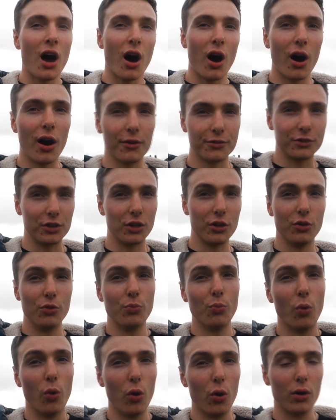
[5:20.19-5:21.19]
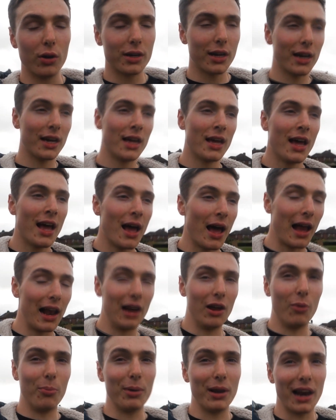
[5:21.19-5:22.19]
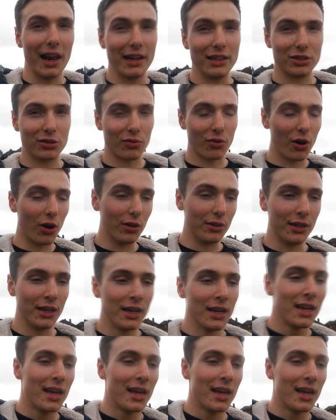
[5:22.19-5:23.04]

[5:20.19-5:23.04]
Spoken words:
afternoon walk a little bit later on.